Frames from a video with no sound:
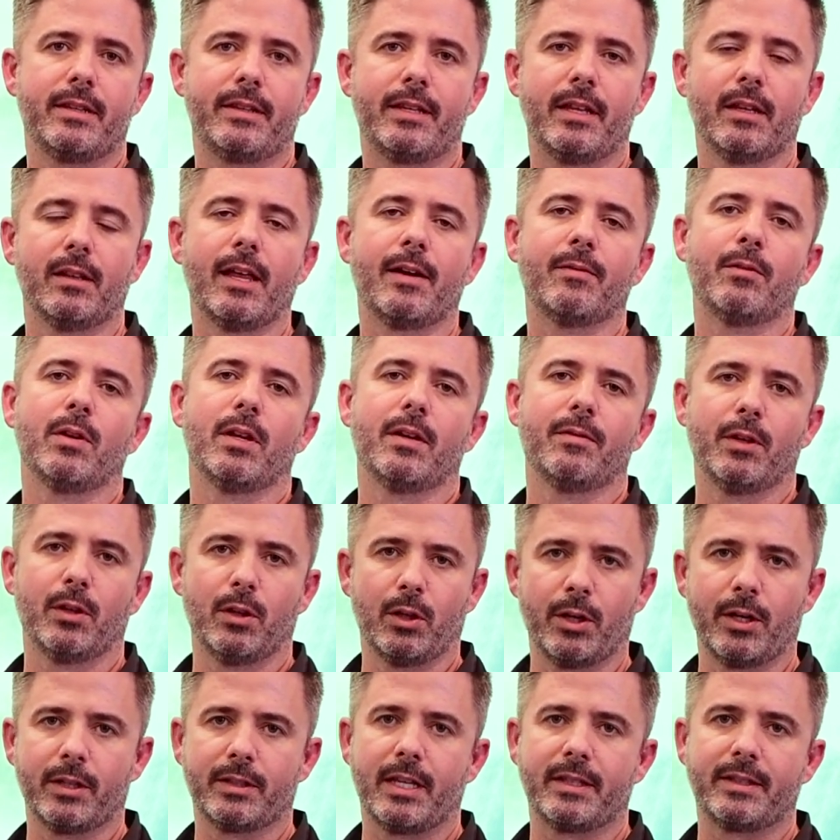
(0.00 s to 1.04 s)
the level of
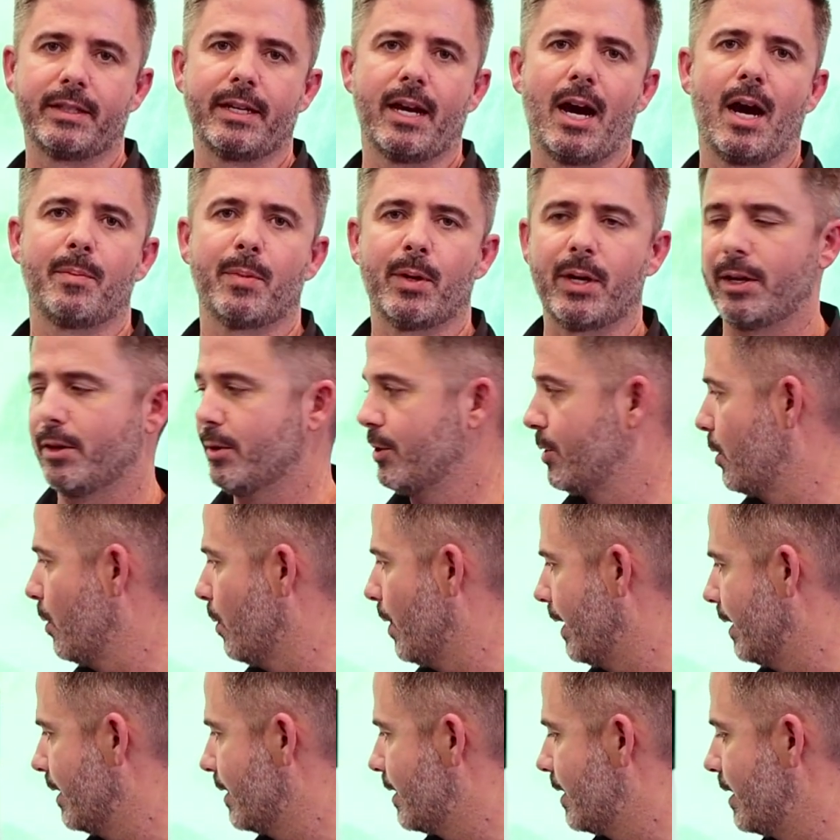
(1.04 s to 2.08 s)
alert that the operator is
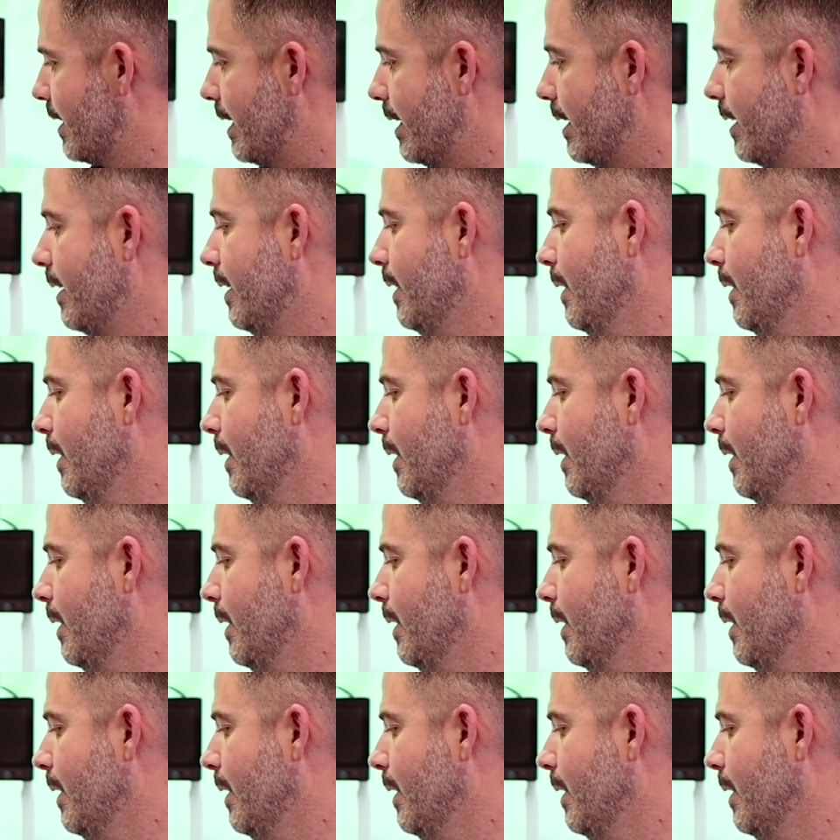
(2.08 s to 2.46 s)
going to see.